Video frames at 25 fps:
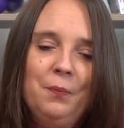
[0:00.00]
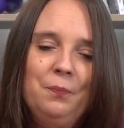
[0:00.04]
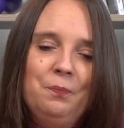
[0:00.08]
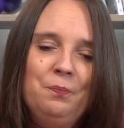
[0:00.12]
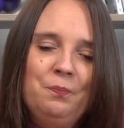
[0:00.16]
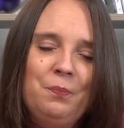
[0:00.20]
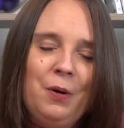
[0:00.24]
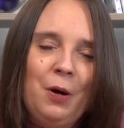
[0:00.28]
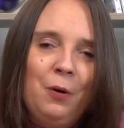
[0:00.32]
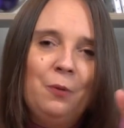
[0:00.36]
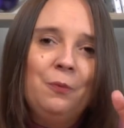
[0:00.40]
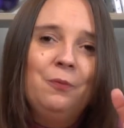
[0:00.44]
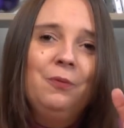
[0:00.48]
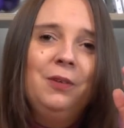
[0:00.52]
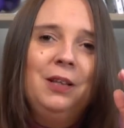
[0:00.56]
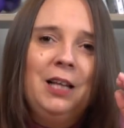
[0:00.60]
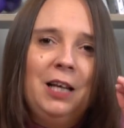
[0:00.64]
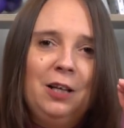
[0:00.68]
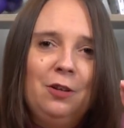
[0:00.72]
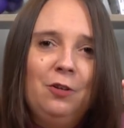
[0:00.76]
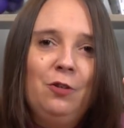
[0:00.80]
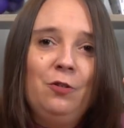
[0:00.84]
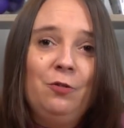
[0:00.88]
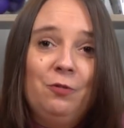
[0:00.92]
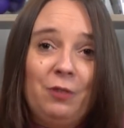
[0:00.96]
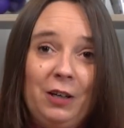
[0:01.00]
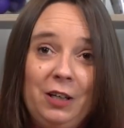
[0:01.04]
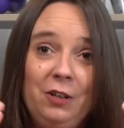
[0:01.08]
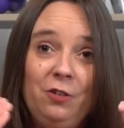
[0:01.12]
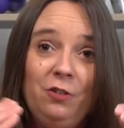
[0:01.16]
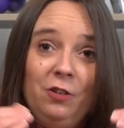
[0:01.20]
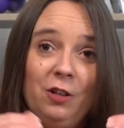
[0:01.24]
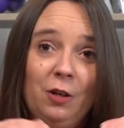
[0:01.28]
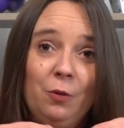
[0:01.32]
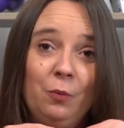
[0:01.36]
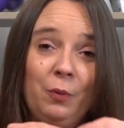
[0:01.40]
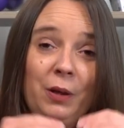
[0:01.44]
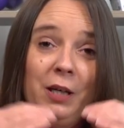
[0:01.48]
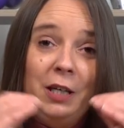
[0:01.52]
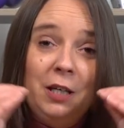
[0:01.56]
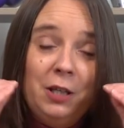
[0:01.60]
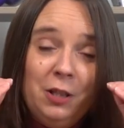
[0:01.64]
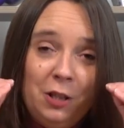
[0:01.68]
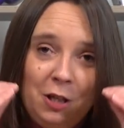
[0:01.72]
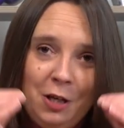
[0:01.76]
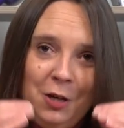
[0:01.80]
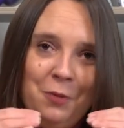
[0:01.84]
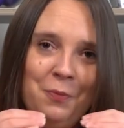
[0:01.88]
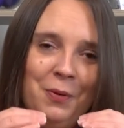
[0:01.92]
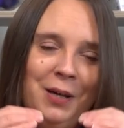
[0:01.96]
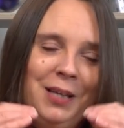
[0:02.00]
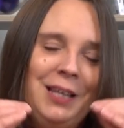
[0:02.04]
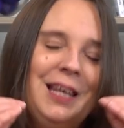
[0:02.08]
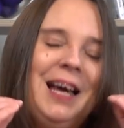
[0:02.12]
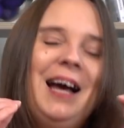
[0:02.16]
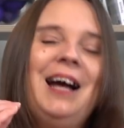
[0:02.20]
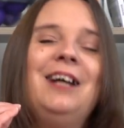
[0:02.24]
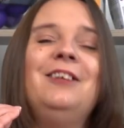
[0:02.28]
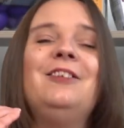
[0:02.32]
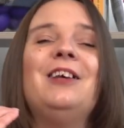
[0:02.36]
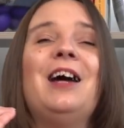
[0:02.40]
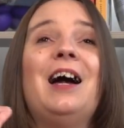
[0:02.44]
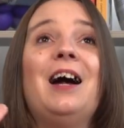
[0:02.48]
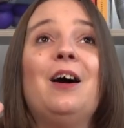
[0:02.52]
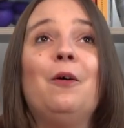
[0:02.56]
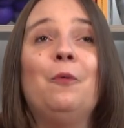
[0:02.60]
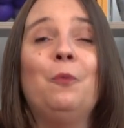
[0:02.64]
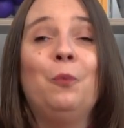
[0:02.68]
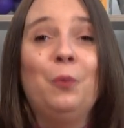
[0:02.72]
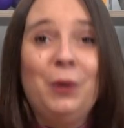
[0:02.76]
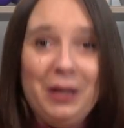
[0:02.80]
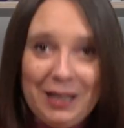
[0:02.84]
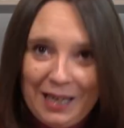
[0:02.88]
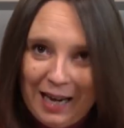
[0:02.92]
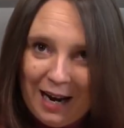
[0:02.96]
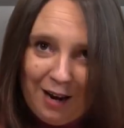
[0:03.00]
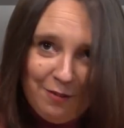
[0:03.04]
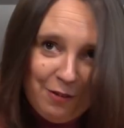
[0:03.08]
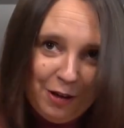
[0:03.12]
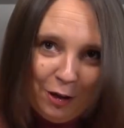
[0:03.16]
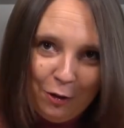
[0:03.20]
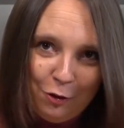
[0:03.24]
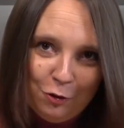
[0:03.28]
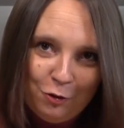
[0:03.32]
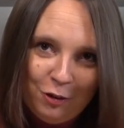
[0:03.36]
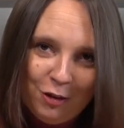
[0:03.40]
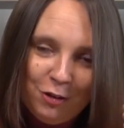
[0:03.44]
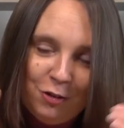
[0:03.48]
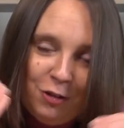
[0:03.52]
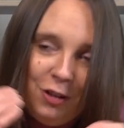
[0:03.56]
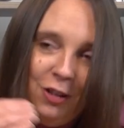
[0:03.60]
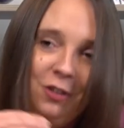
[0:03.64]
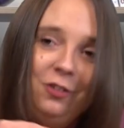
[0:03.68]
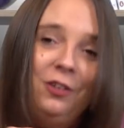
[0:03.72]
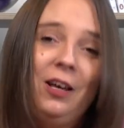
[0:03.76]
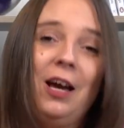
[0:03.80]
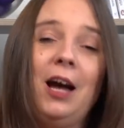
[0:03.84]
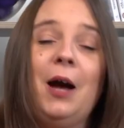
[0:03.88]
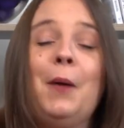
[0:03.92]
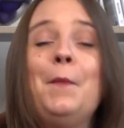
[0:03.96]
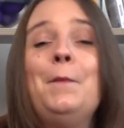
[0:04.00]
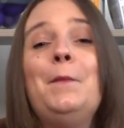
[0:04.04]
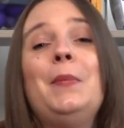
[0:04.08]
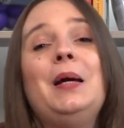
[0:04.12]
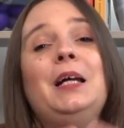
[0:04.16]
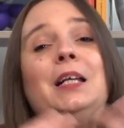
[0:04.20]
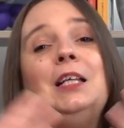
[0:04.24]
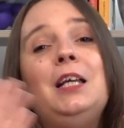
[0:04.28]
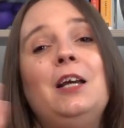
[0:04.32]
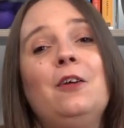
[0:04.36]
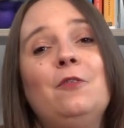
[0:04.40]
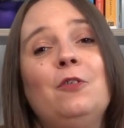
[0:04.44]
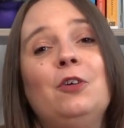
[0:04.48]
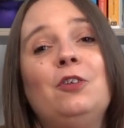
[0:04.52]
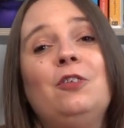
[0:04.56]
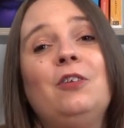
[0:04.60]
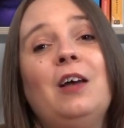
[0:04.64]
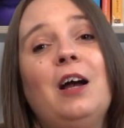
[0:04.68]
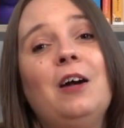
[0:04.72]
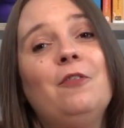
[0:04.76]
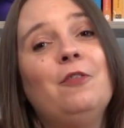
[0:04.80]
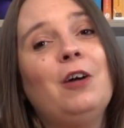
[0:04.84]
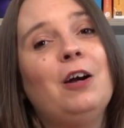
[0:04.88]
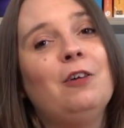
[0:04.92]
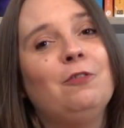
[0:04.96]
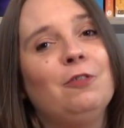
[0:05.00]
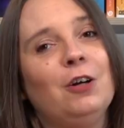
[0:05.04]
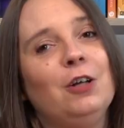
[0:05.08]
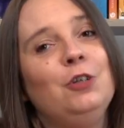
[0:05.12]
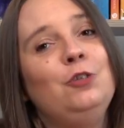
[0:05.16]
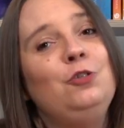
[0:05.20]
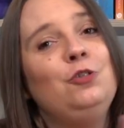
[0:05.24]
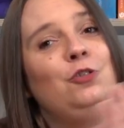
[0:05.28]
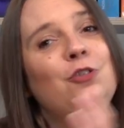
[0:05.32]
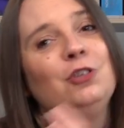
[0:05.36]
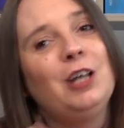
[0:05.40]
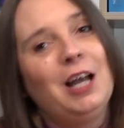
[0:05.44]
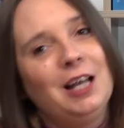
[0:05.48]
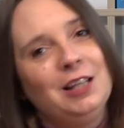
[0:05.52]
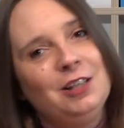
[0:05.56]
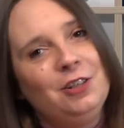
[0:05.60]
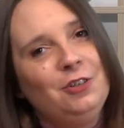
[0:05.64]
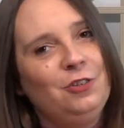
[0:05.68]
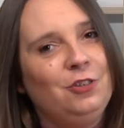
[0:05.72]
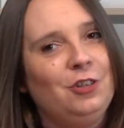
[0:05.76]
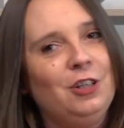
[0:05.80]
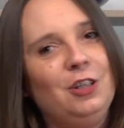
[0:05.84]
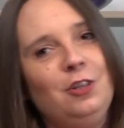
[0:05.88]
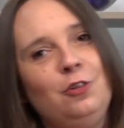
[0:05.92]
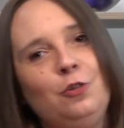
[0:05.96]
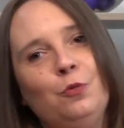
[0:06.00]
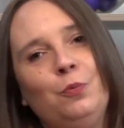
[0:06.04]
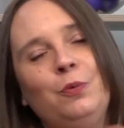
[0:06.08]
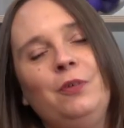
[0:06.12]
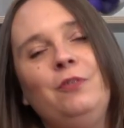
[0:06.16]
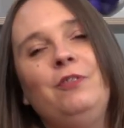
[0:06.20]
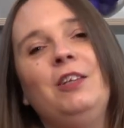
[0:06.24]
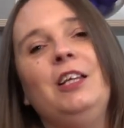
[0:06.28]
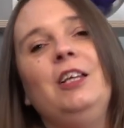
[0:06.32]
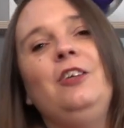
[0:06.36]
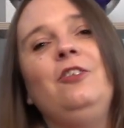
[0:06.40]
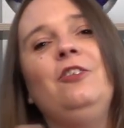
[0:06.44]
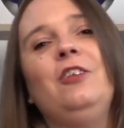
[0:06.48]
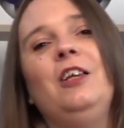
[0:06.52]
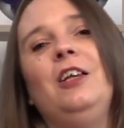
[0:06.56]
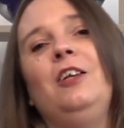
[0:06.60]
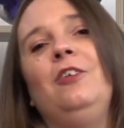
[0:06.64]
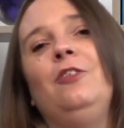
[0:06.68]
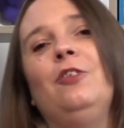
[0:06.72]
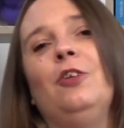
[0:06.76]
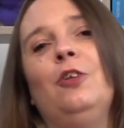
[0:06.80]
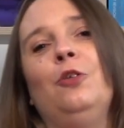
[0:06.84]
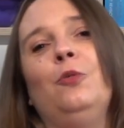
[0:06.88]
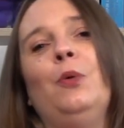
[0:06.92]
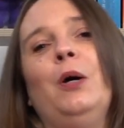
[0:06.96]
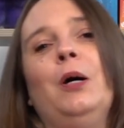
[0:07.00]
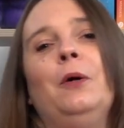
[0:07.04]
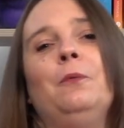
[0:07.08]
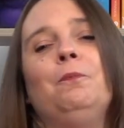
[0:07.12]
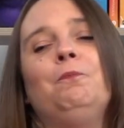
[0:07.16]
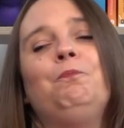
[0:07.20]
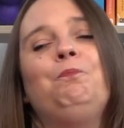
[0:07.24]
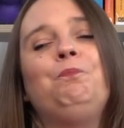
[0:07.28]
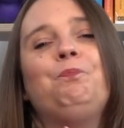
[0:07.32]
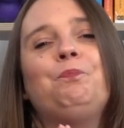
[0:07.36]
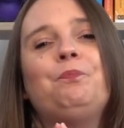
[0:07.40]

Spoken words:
But let's face it, we're human and we have our stresses and many of us have our own challenges with these things as well.